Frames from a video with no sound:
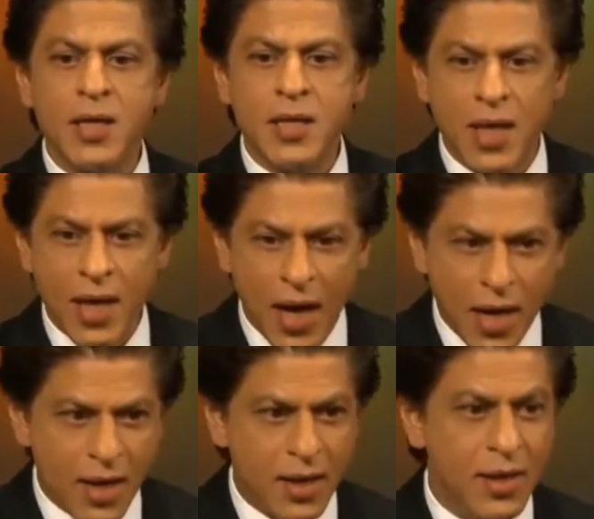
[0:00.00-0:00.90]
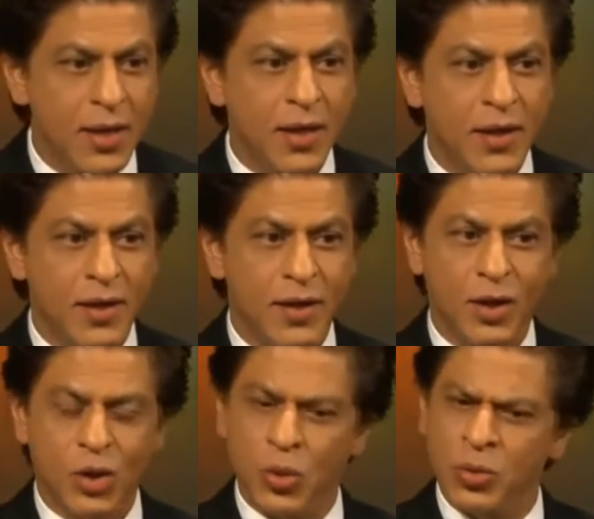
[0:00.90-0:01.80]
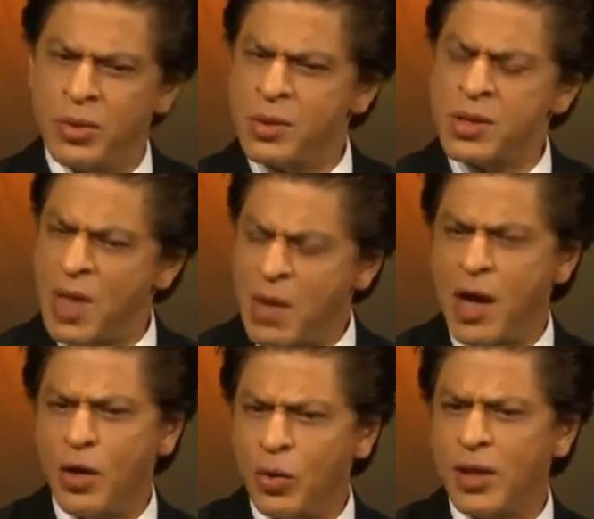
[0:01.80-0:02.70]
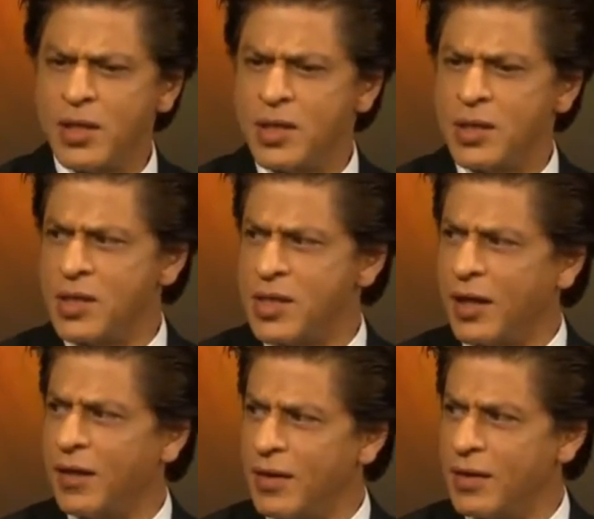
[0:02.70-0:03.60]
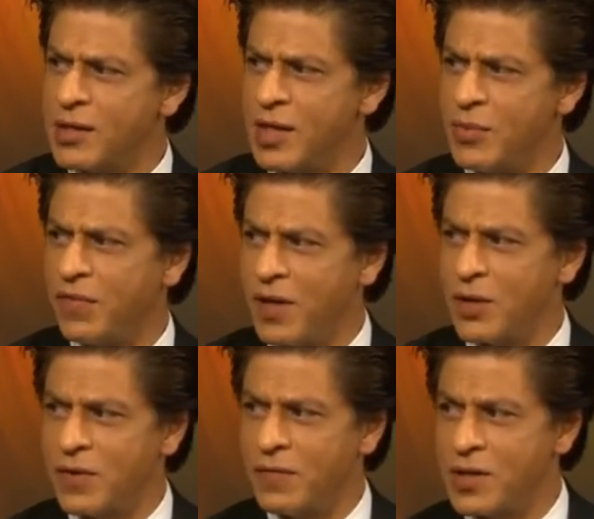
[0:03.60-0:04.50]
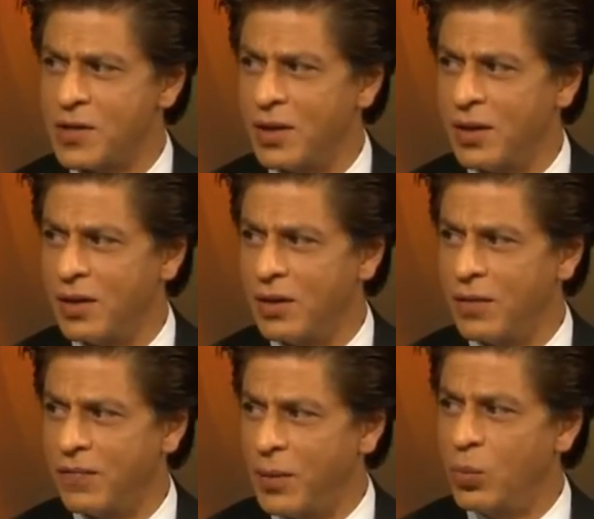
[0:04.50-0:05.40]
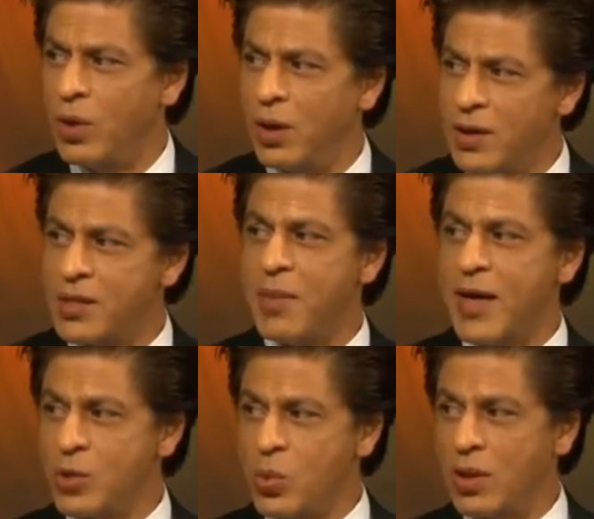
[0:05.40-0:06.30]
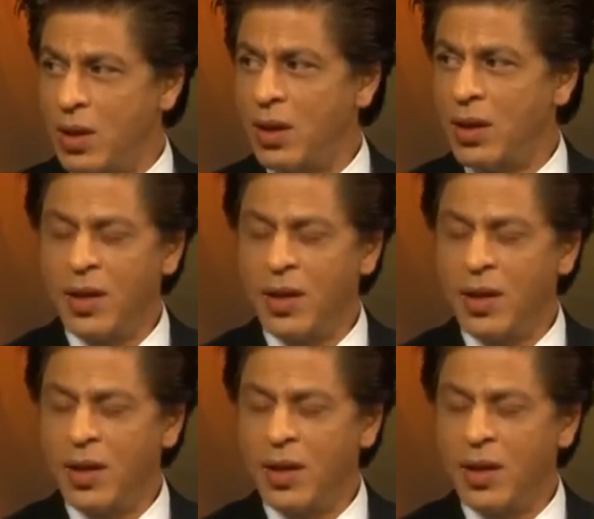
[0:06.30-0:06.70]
They are somehow considered secondary in the scheme of things of this film world. It's a man's world.